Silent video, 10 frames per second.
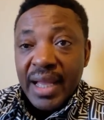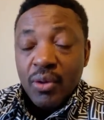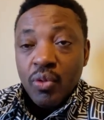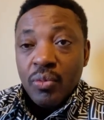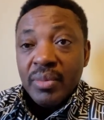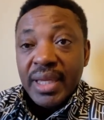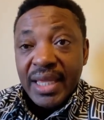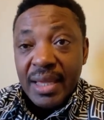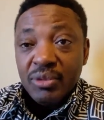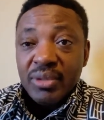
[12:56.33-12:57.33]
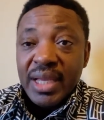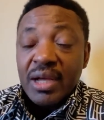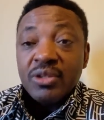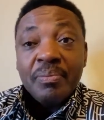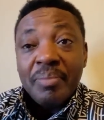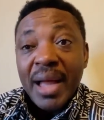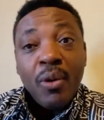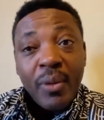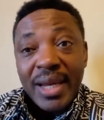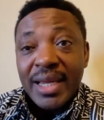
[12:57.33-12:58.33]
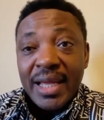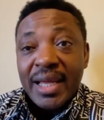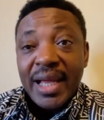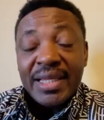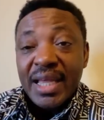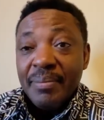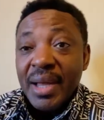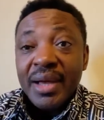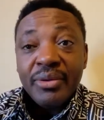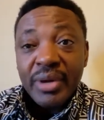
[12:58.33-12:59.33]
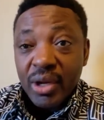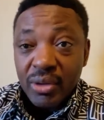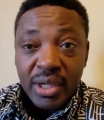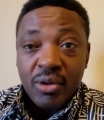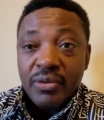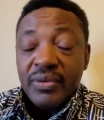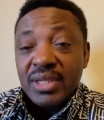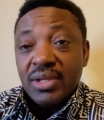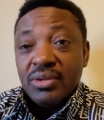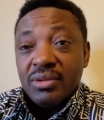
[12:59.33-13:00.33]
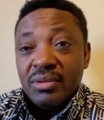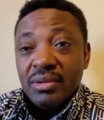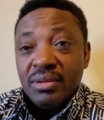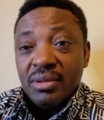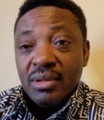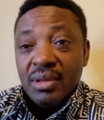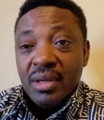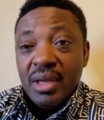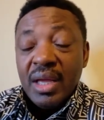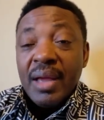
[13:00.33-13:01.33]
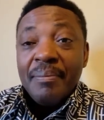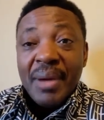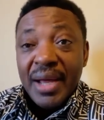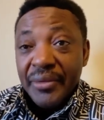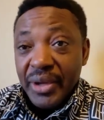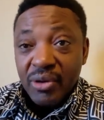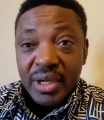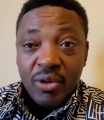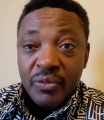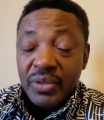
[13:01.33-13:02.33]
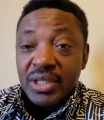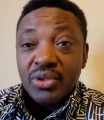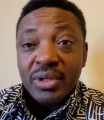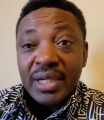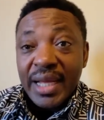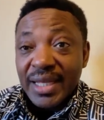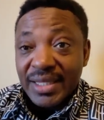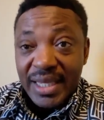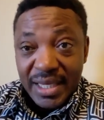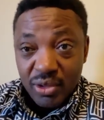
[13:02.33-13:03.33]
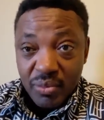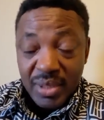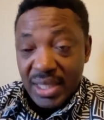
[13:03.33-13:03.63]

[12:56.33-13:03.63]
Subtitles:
Akum. He came to the house. Pa went there. I tell Pa, record the conversation. Pa record the conversation and send it to me.